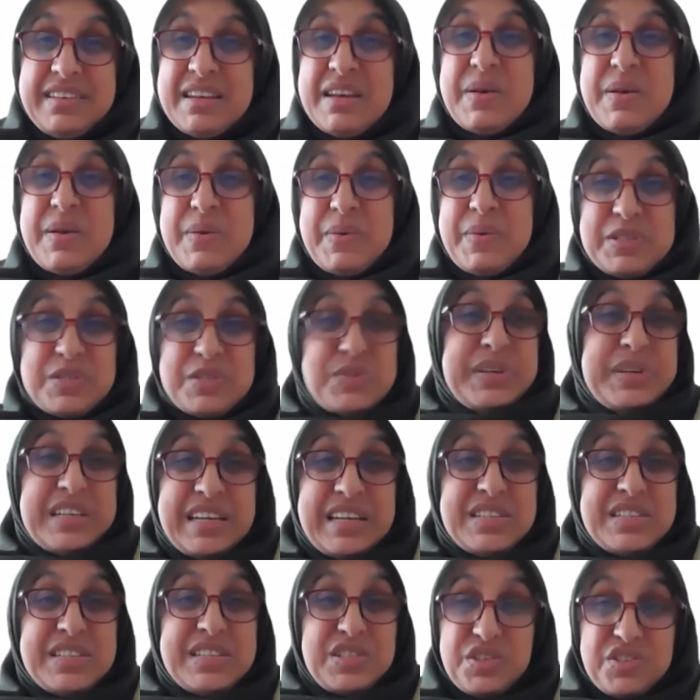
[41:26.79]
which we
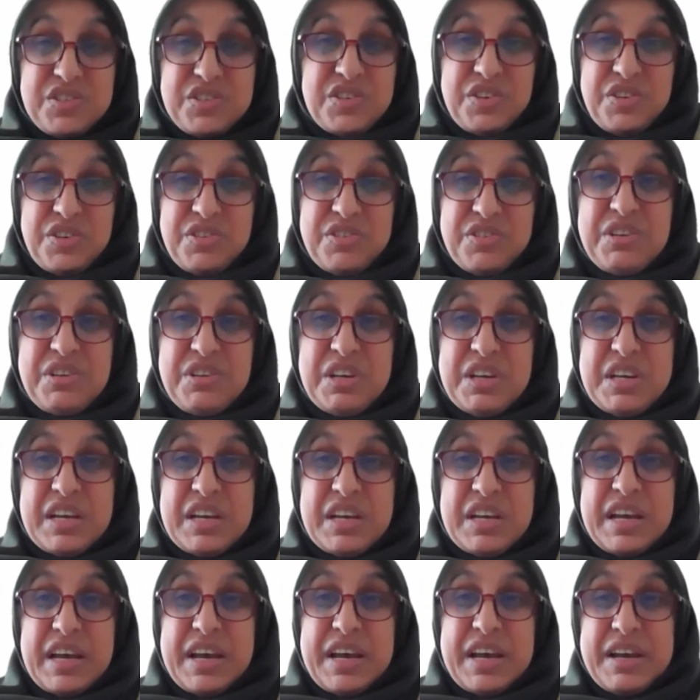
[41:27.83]
need to do,
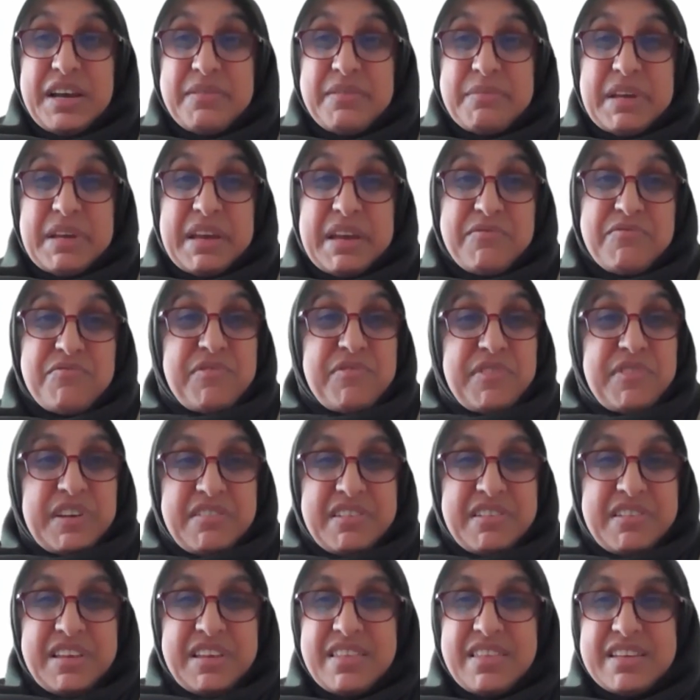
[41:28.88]
and
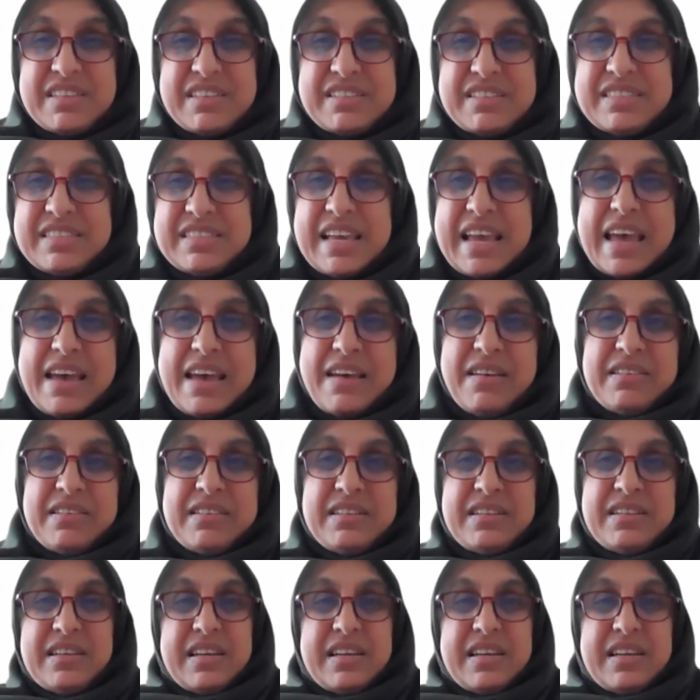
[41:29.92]
figuring things out.